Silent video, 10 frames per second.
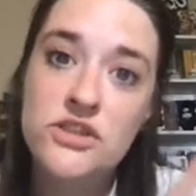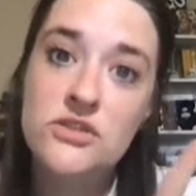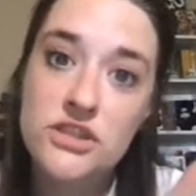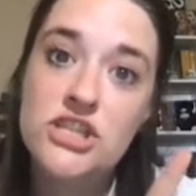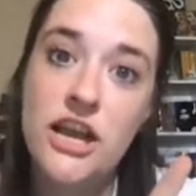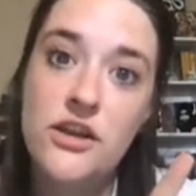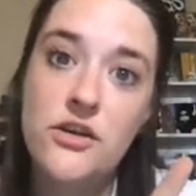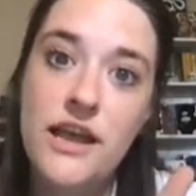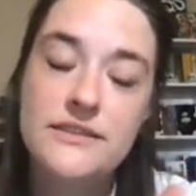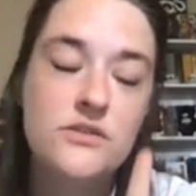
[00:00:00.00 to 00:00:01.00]
the check,
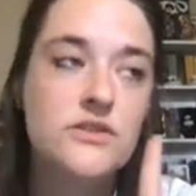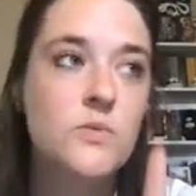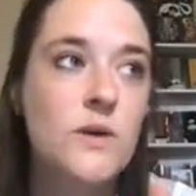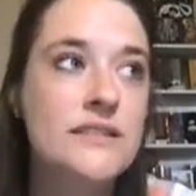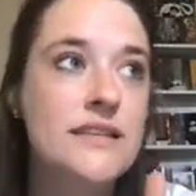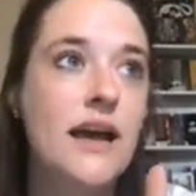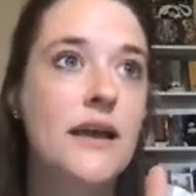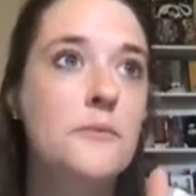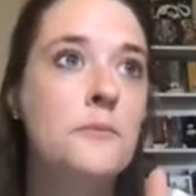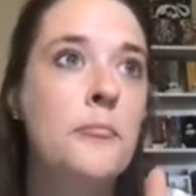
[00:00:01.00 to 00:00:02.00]
okay? So this one
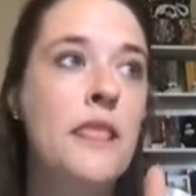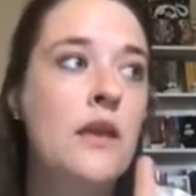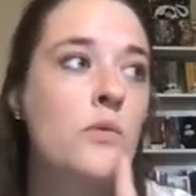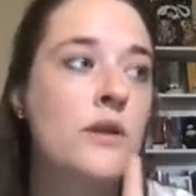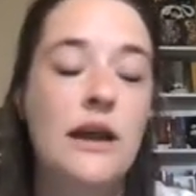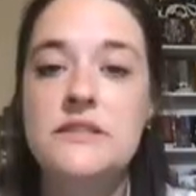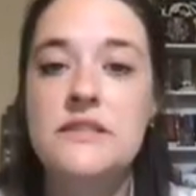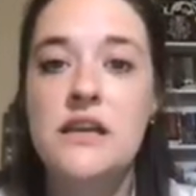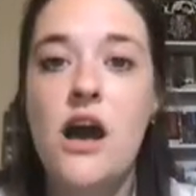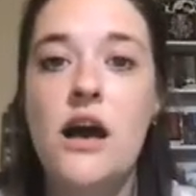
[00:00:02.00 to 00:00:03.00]
time when I was
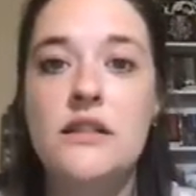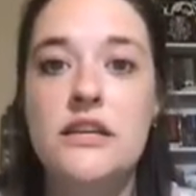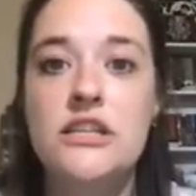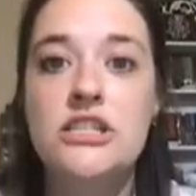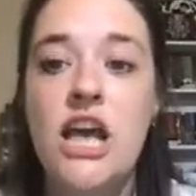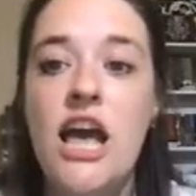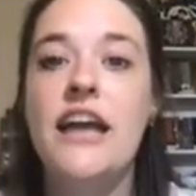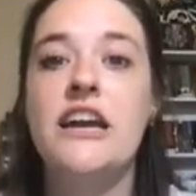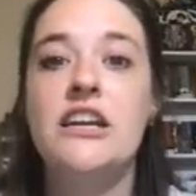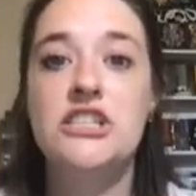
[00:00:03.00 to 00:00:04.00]
in college, I
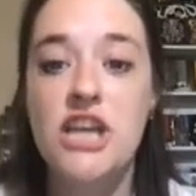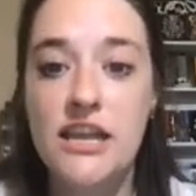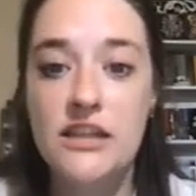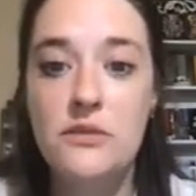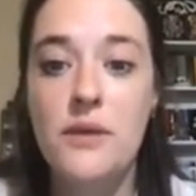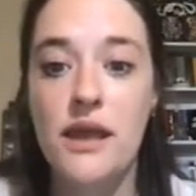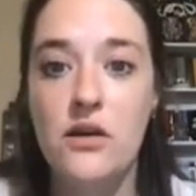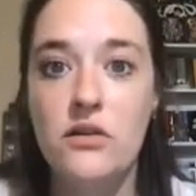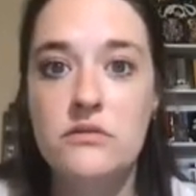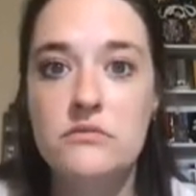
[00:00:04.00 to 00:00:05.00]
got a check in the
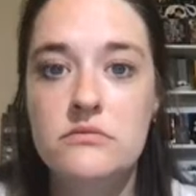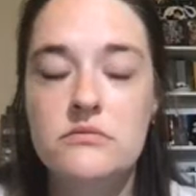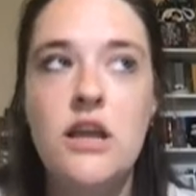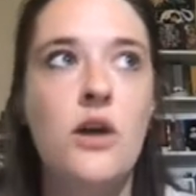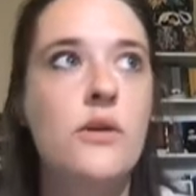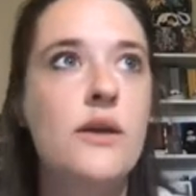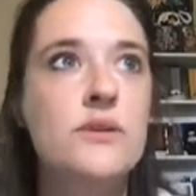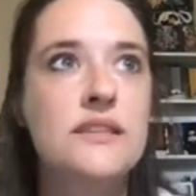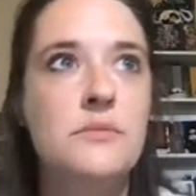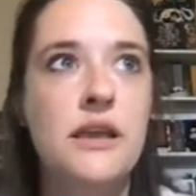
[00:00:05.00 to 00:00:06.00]
mail. No, it
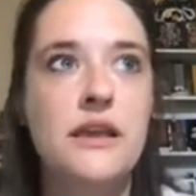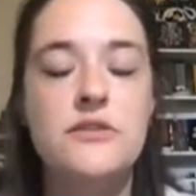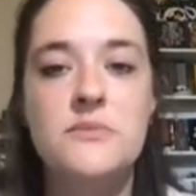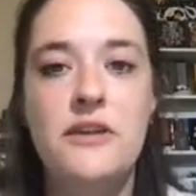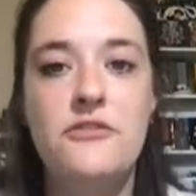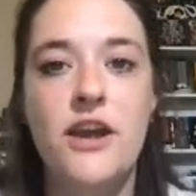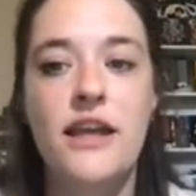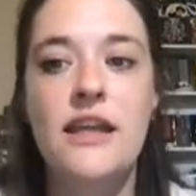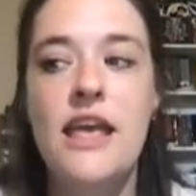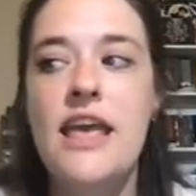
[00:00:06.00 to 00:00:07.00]
wasn't me. It was my
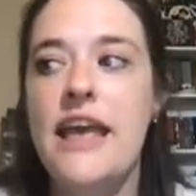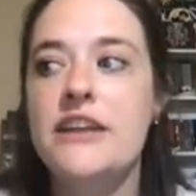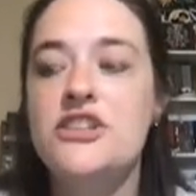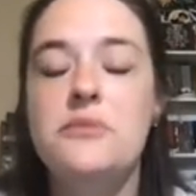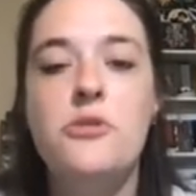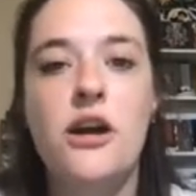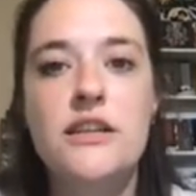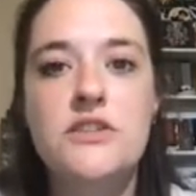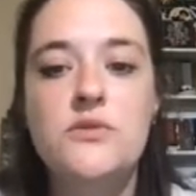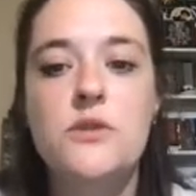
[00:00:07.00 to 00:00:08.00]
friend. And she brought
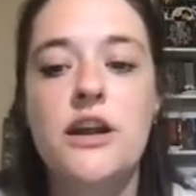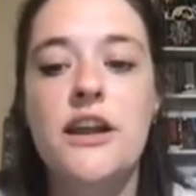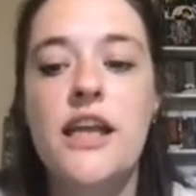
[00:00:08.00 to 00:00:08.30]
it to work,